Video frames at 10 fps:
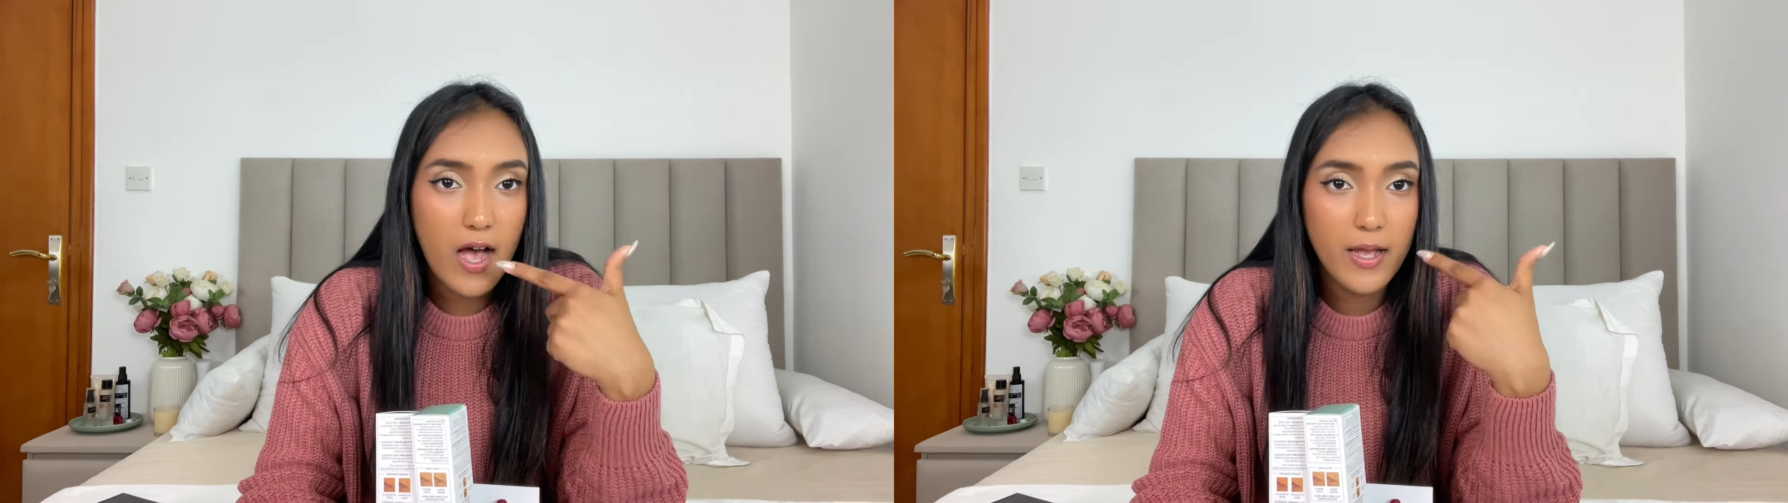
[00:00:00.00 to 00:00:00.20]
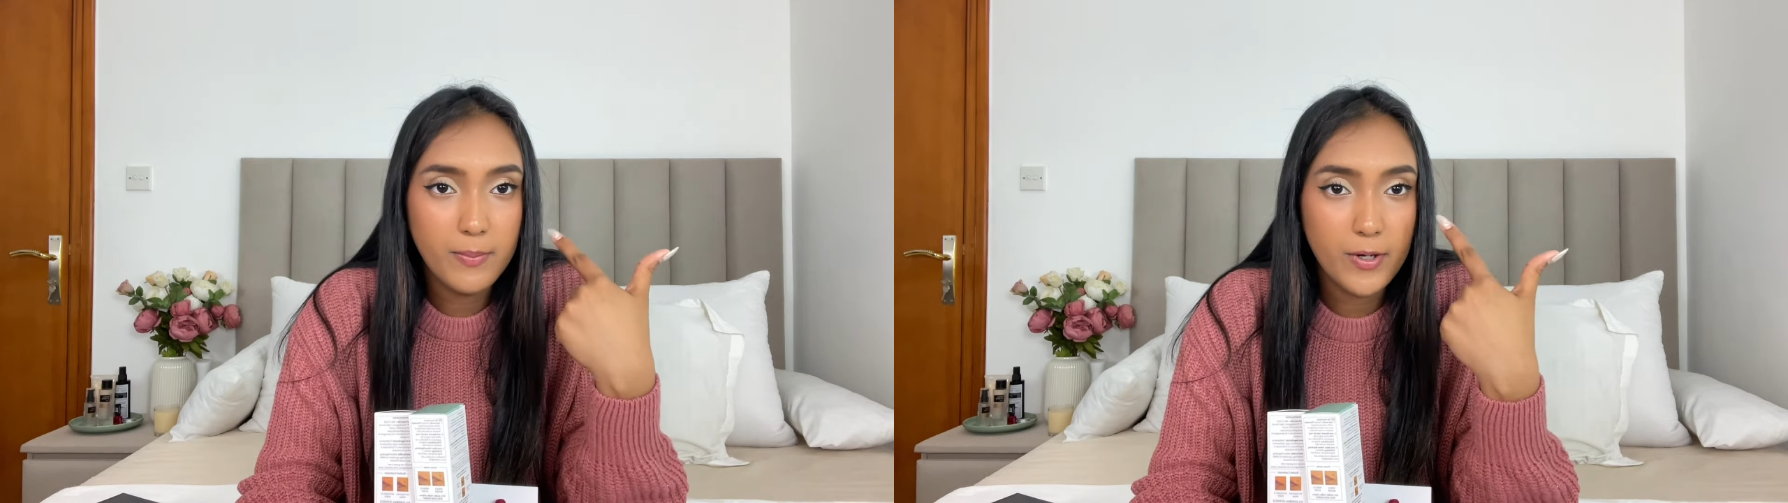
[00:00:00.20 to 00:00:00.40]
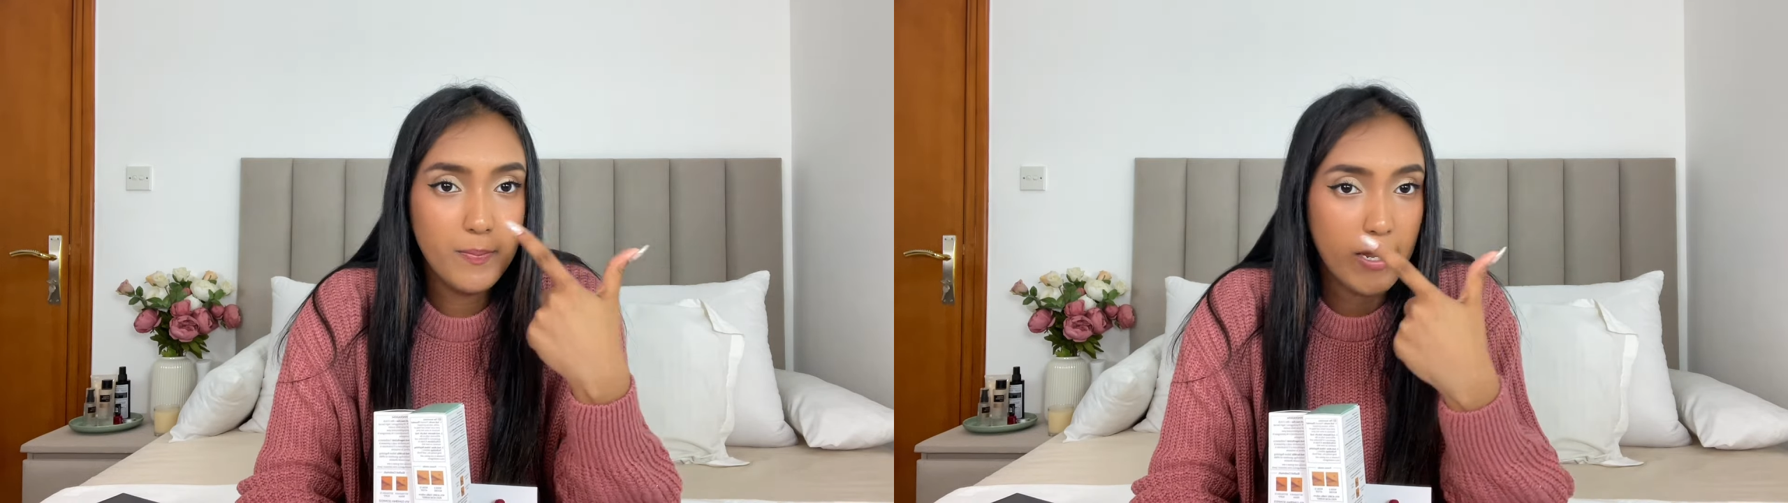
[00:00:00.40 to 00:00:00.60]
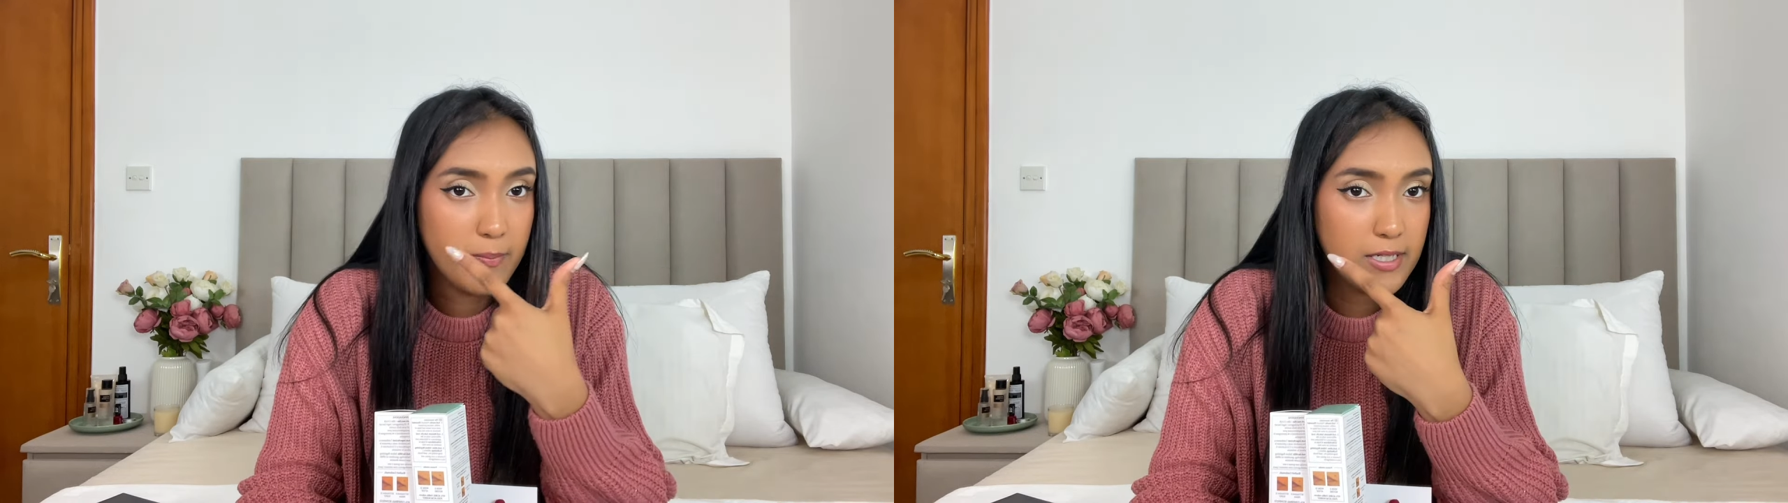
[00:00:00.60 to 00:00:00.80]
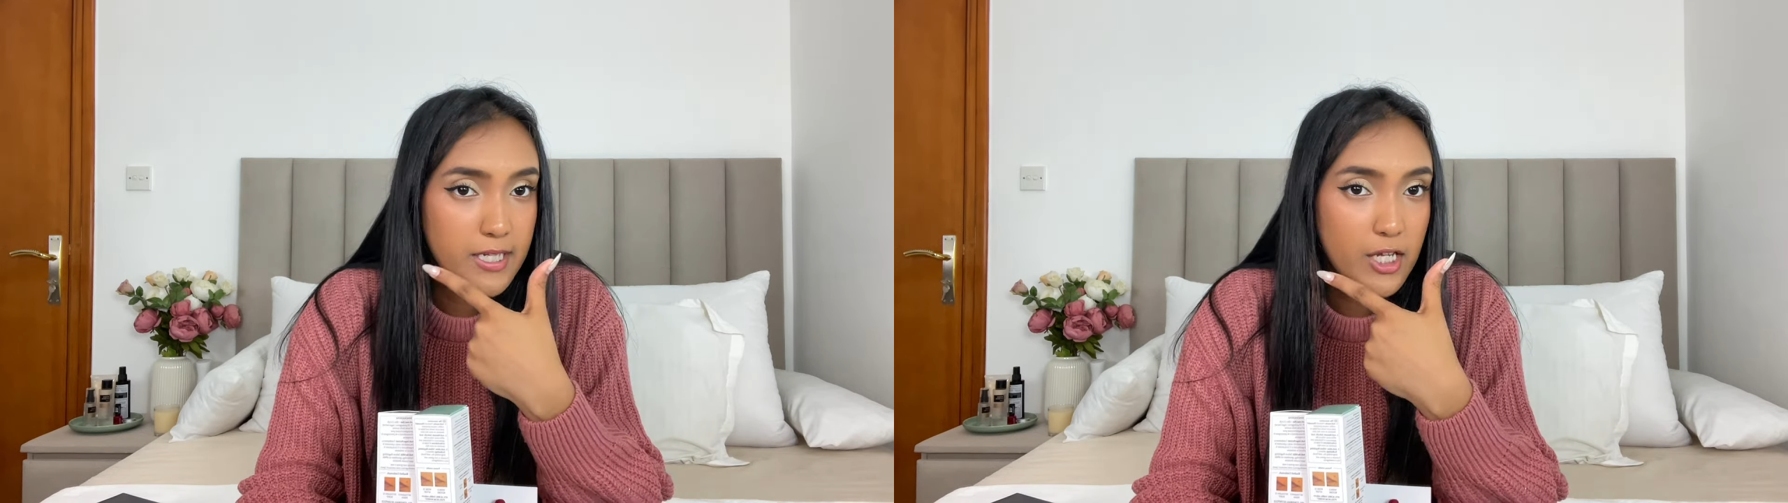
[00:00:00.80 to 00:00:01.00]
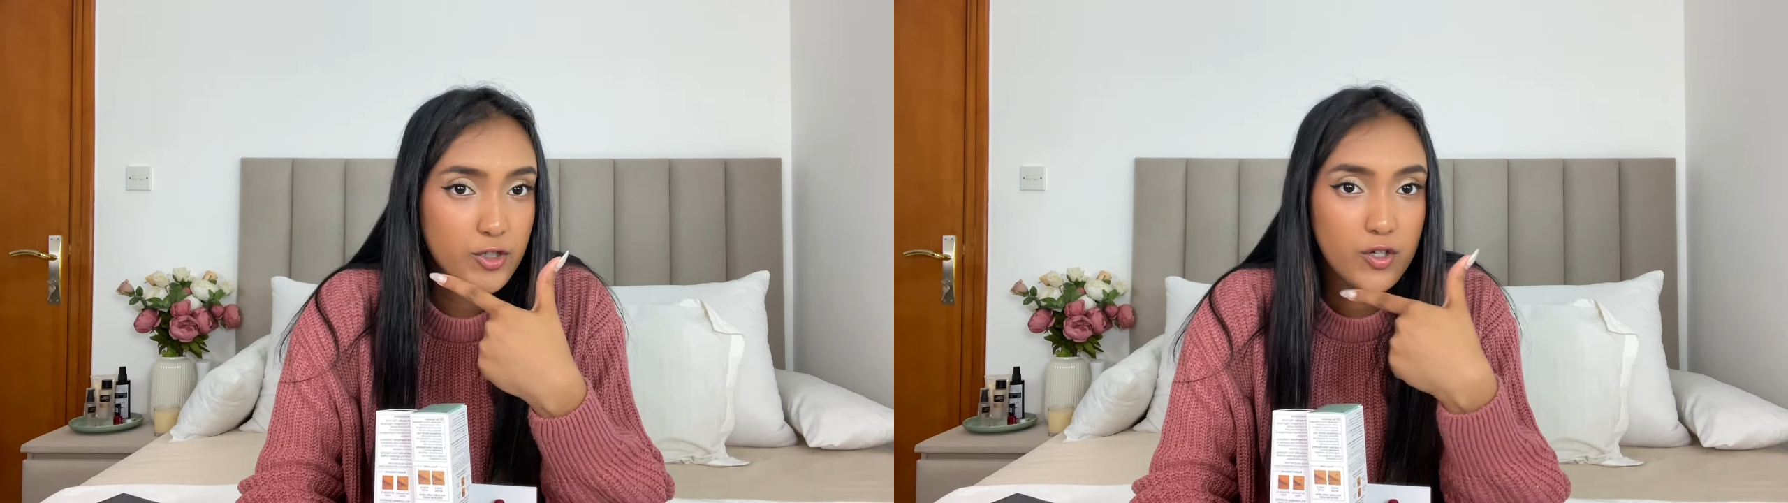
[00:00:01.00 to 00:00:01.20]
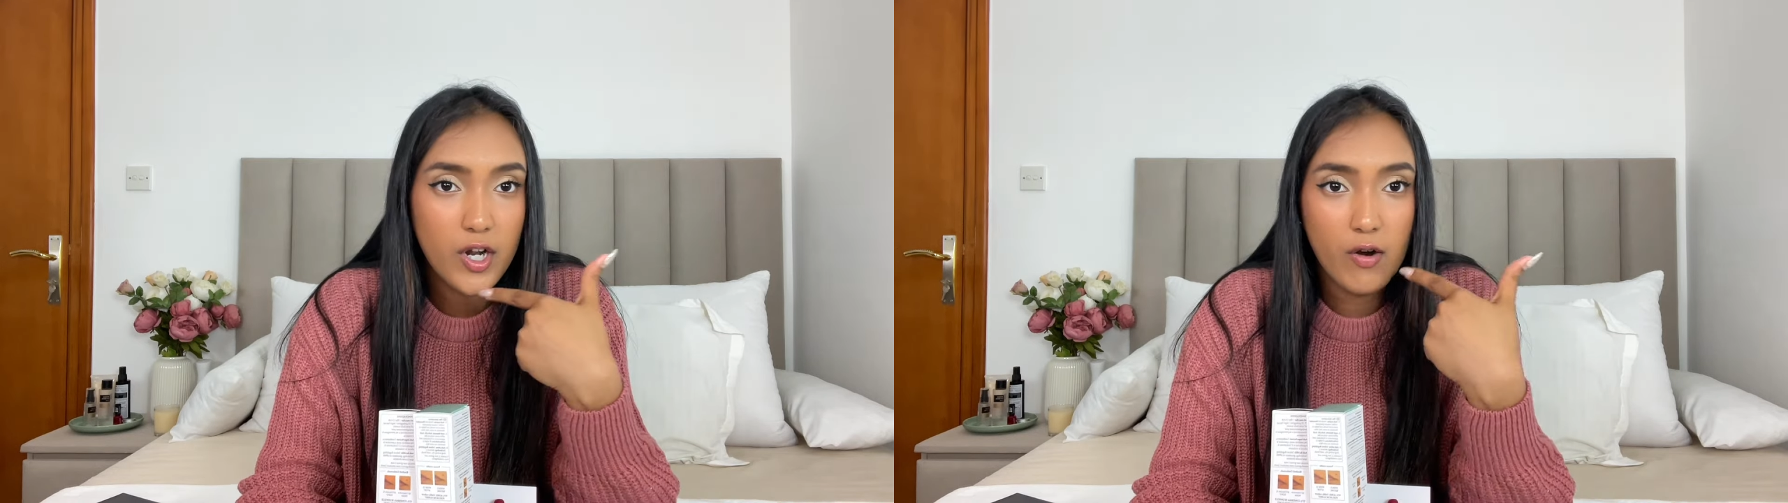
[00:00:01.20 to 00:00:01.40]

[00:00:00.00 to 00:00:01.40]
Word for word: hyperpigmentation